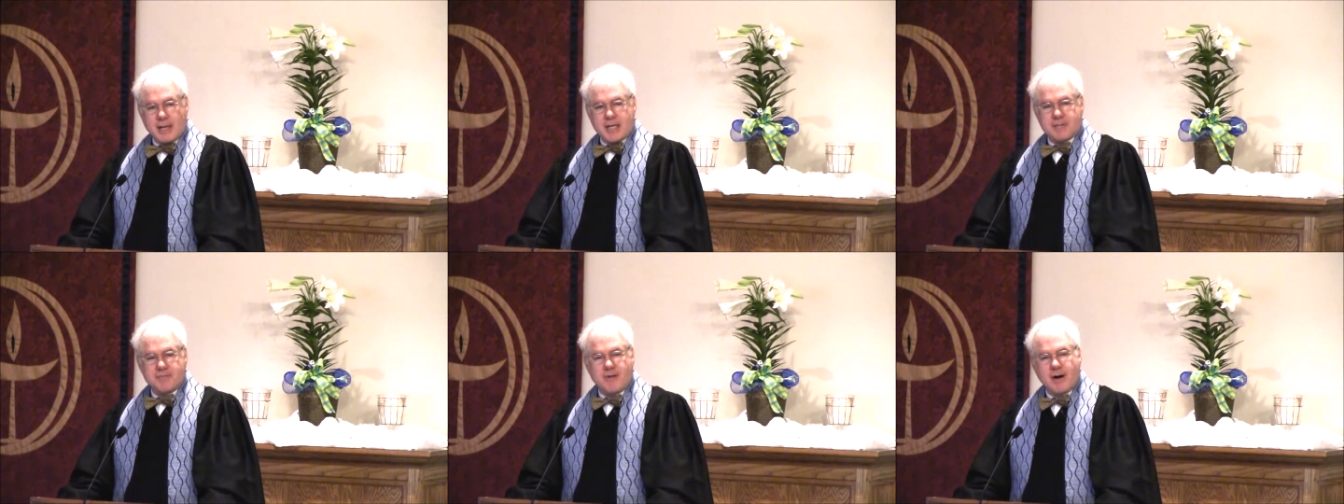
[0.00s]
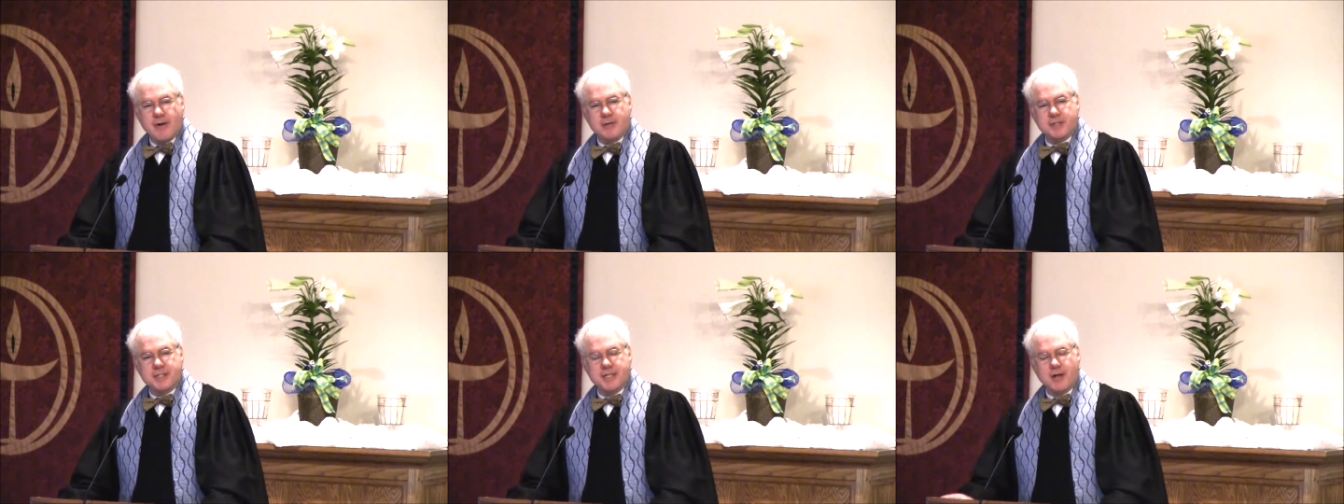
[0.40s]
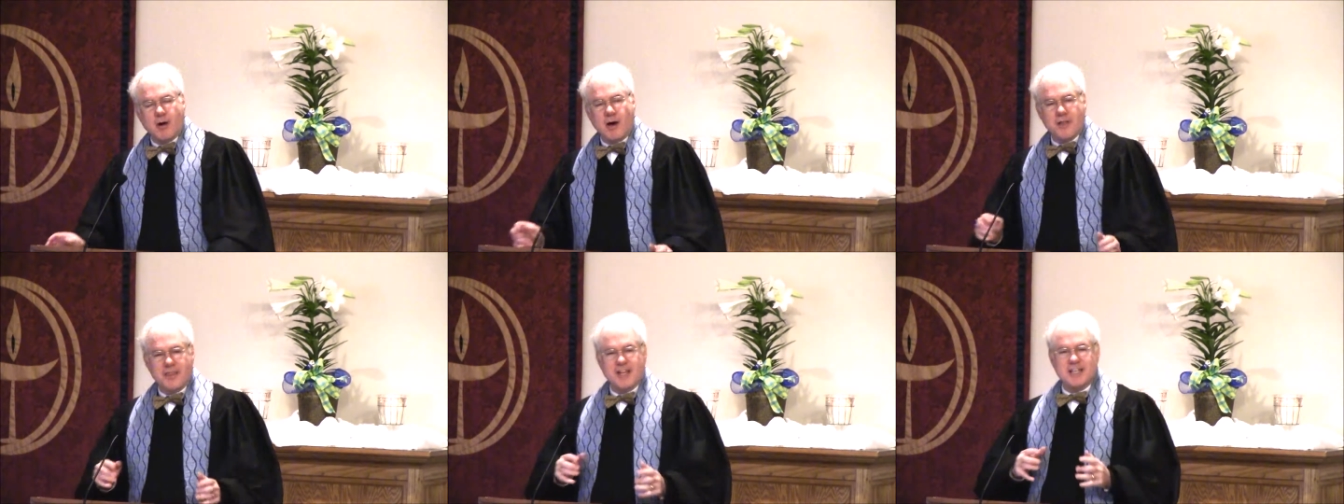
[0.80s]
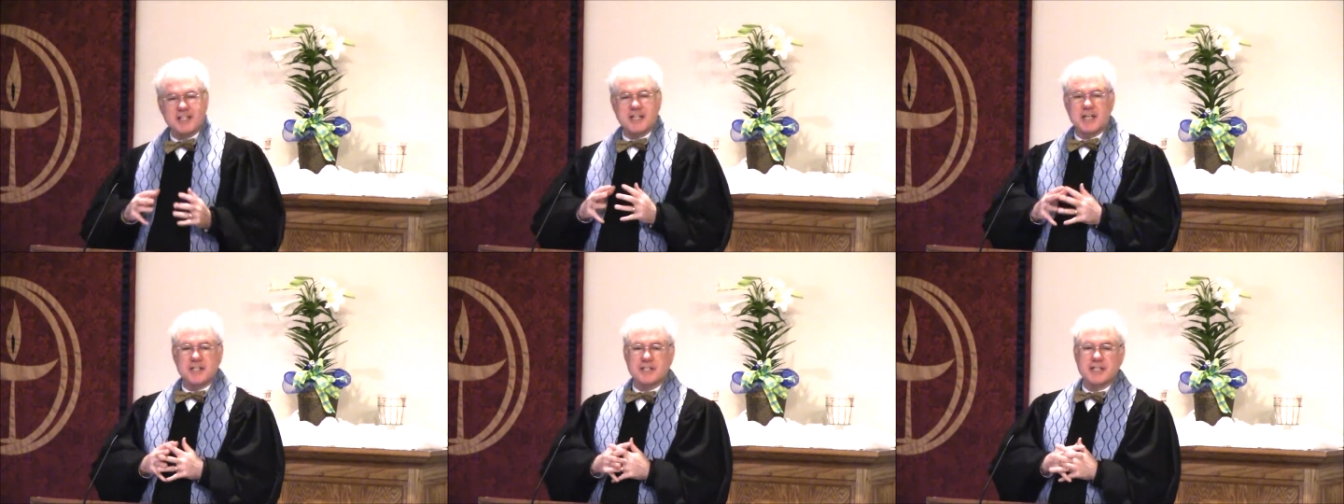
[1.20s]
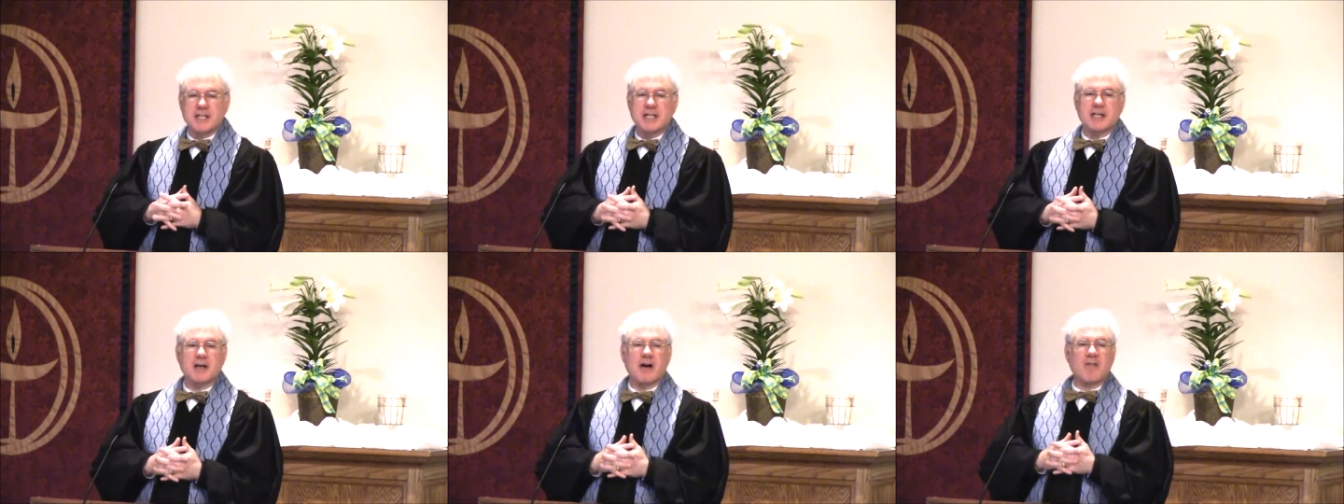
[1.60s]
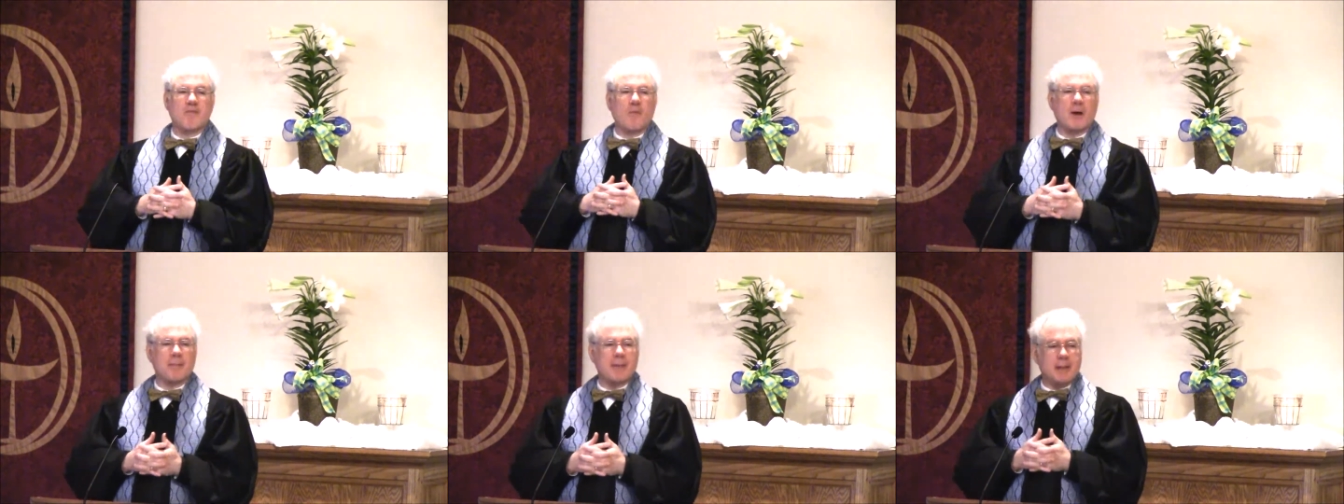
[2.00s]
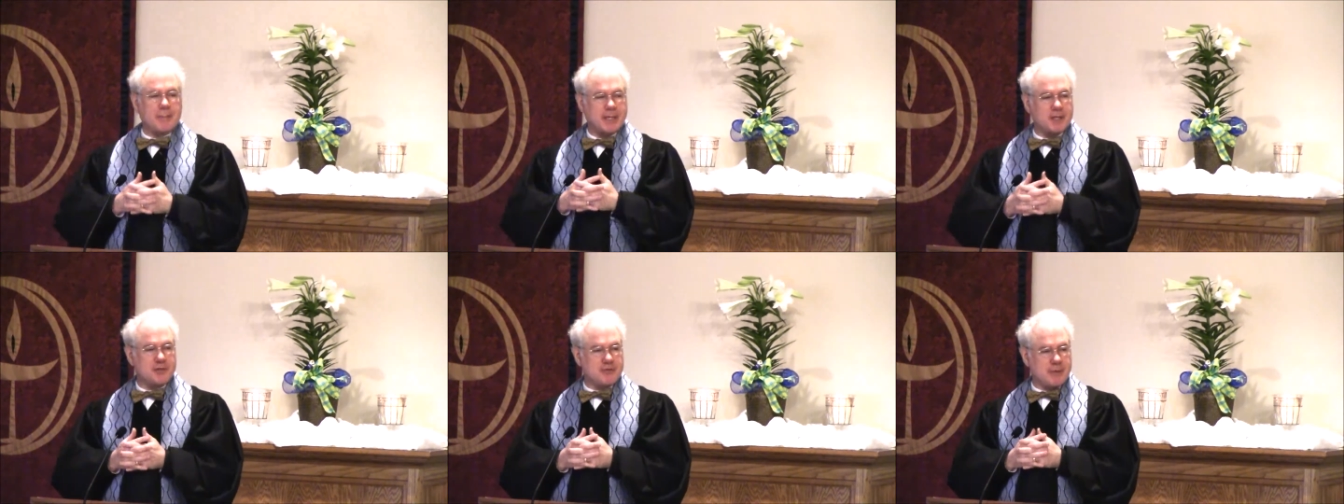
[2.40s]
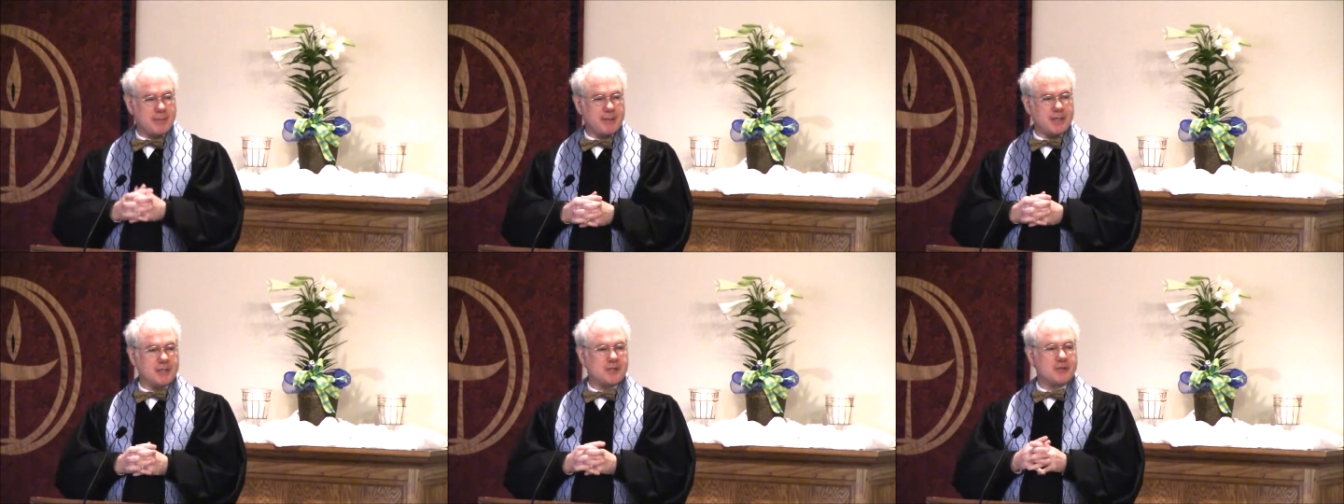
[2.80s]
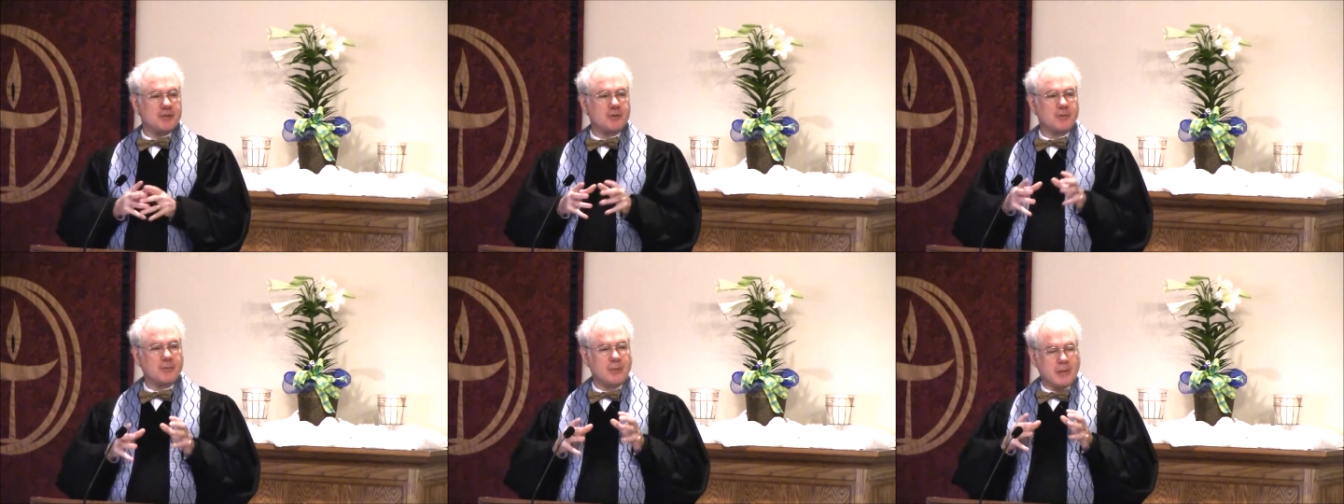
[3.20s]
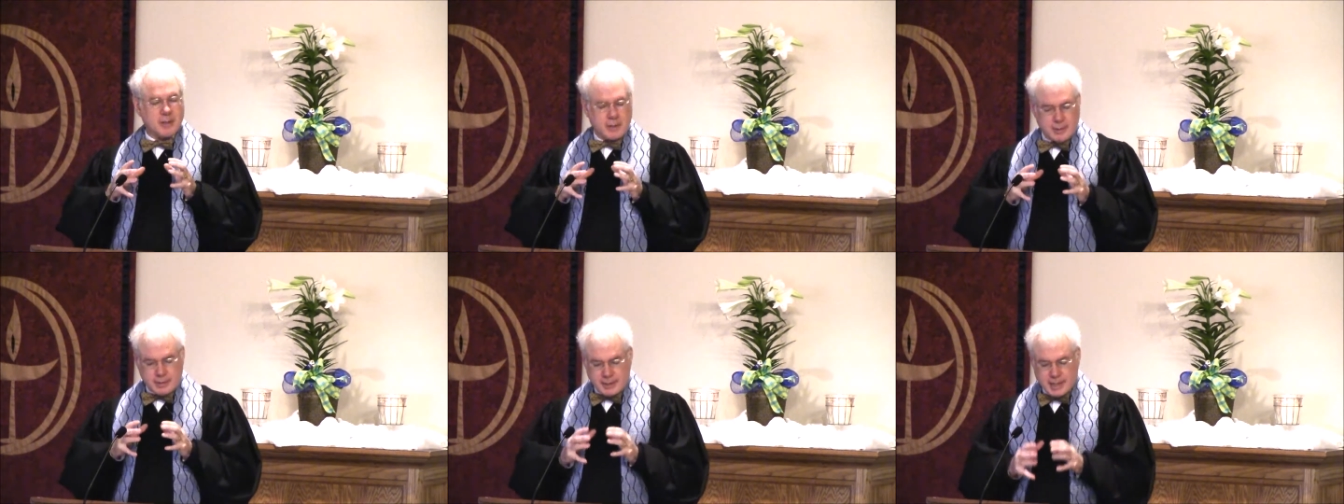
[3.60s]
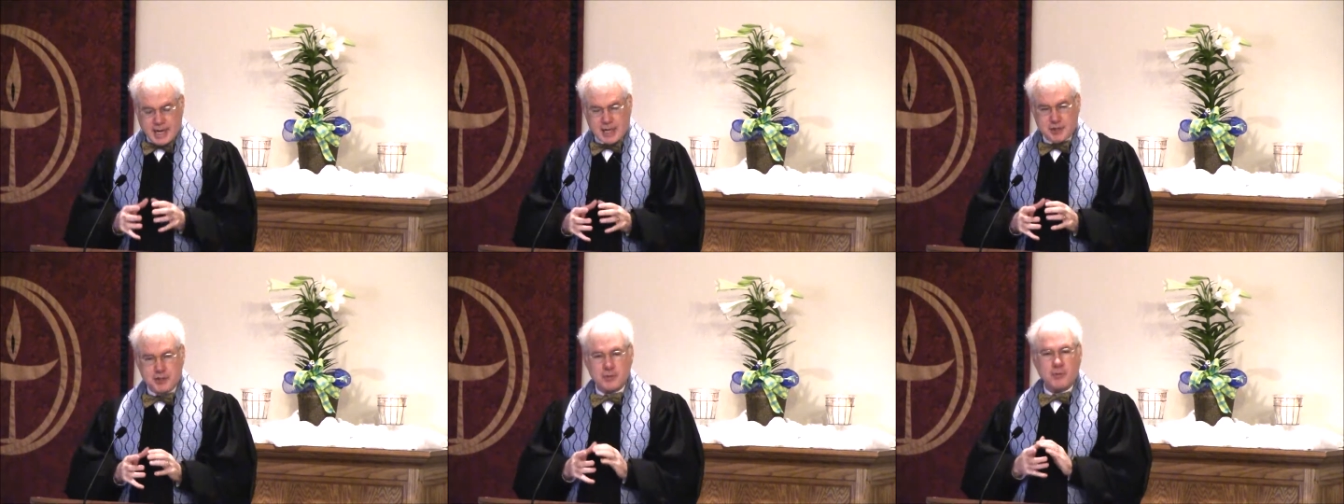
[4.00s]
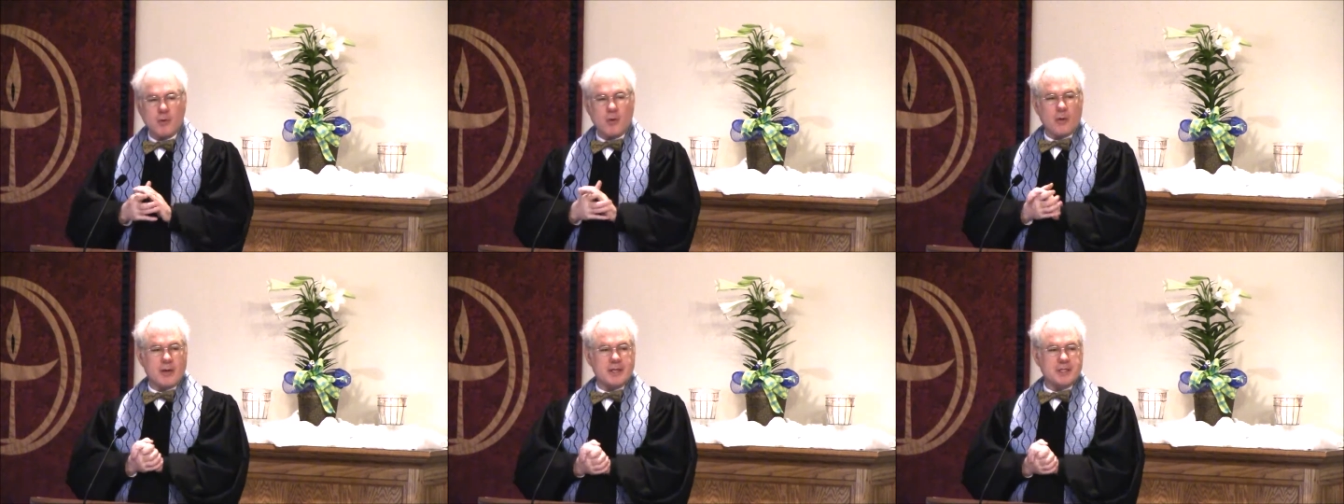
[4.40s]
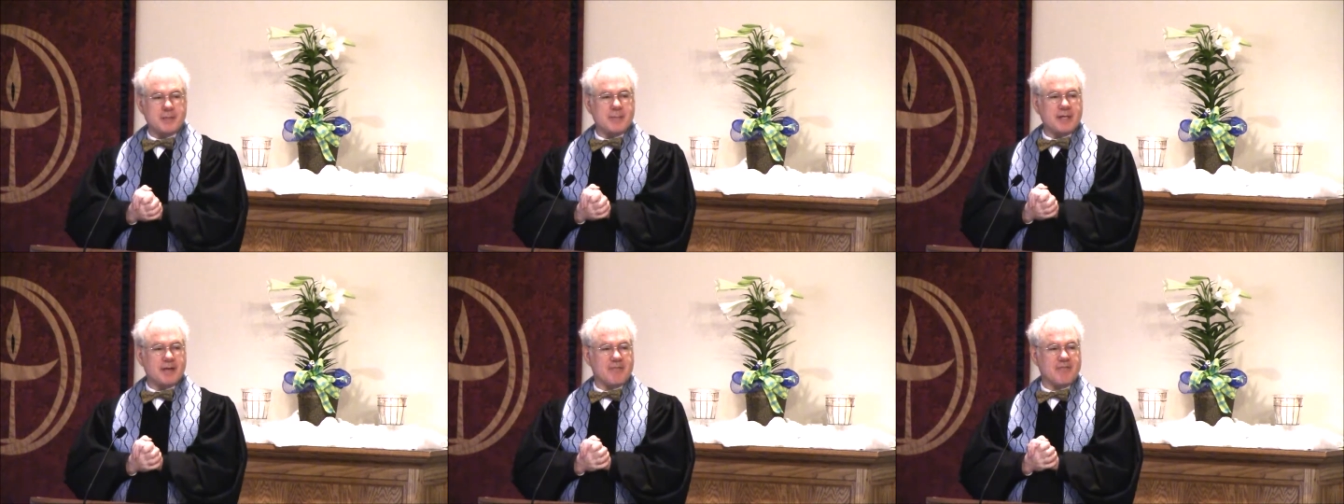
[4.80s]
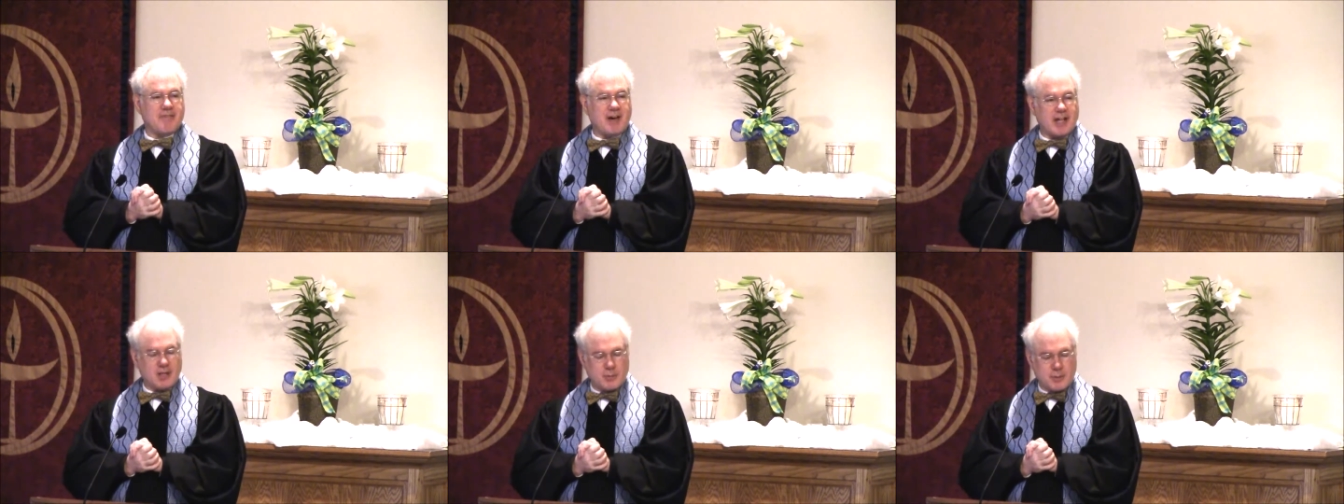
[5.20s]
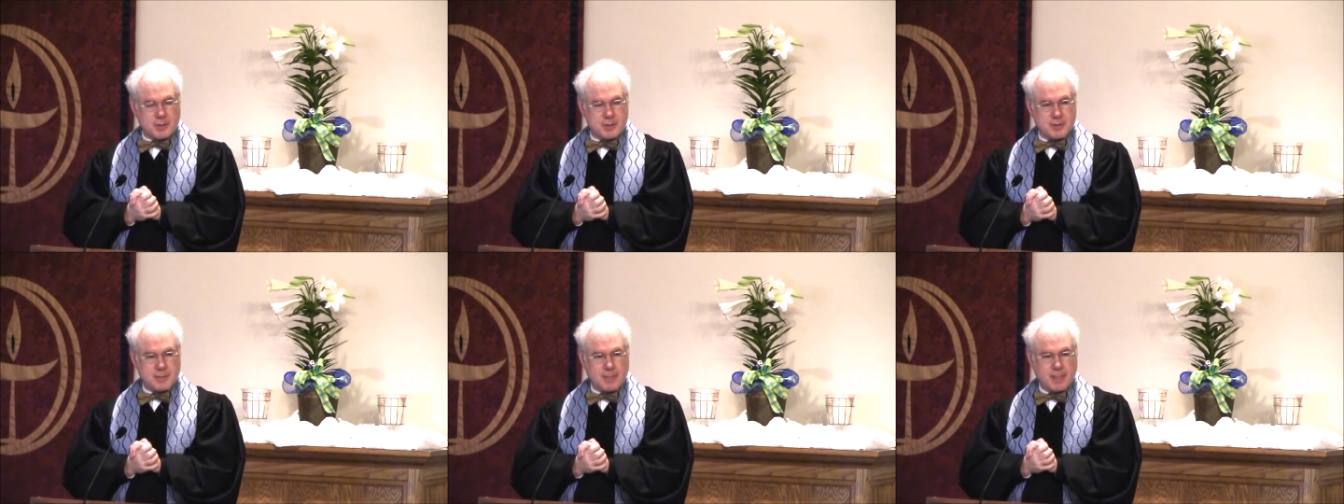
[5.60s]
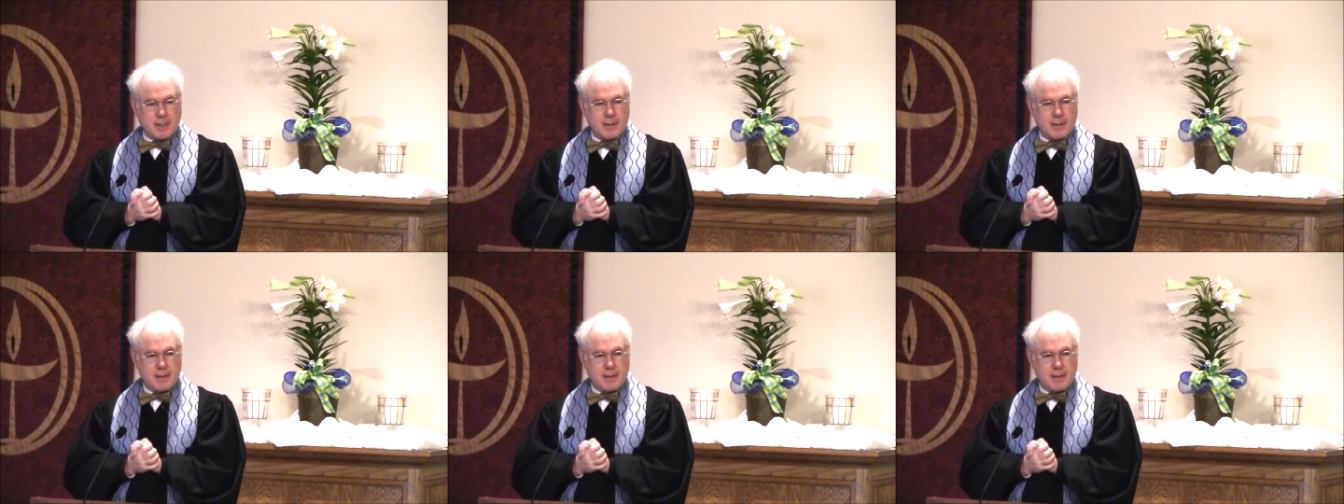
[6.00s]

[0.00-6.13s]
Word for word: As far as the authenticity of what may be attributed to Yashu or his immediate followers,